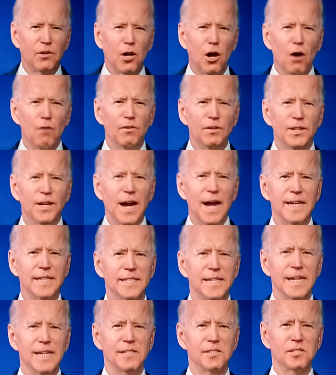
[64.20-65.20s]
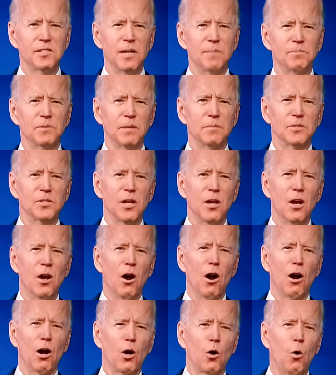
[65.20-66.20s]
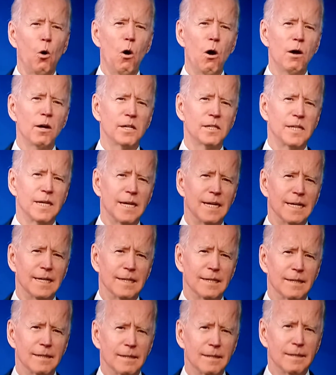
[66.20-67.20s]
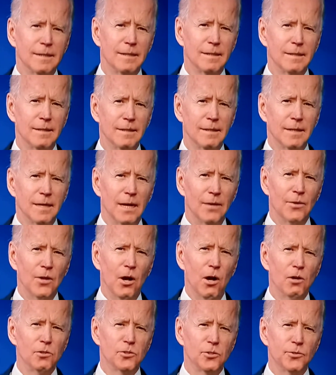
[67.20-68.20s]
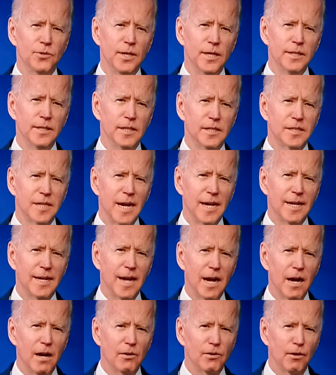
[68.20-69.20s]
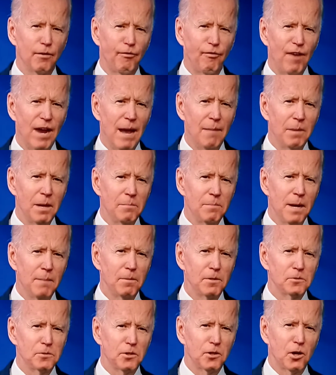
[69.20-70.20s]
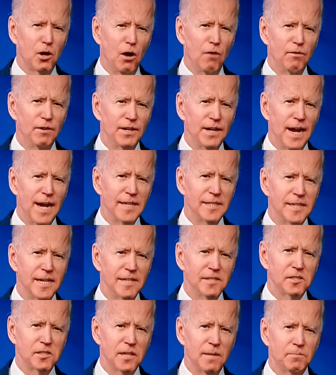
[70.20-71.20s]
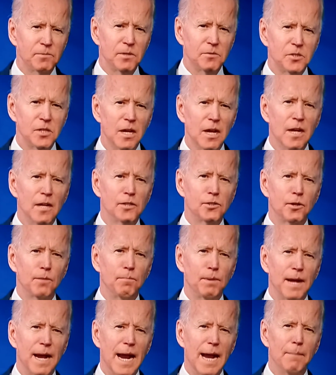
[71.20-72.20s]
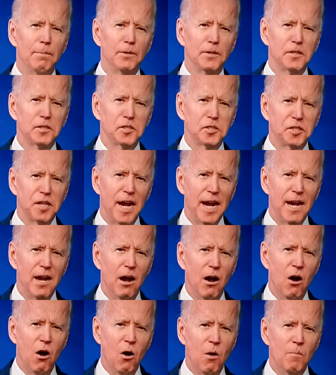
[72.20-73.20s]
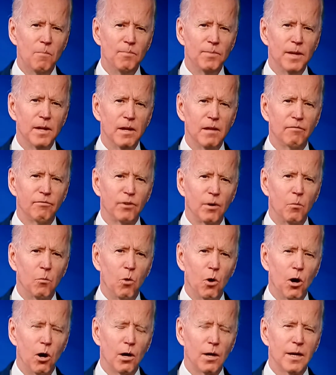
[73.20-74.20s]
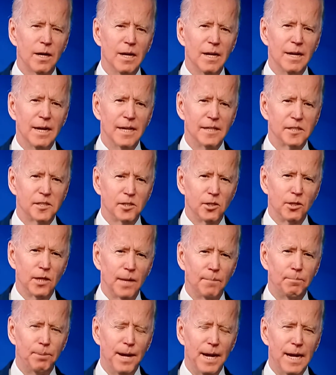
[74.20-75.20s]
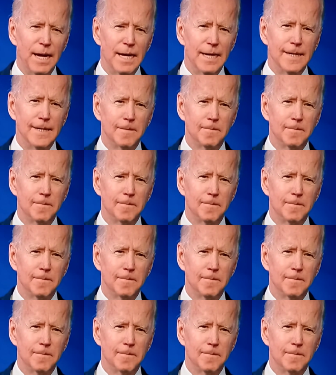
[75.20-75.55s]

COVID-19 symptoms are quarantined, and those who need to take care of their family members with COVID-19 symptoms should be able to stay home from work and still get paid.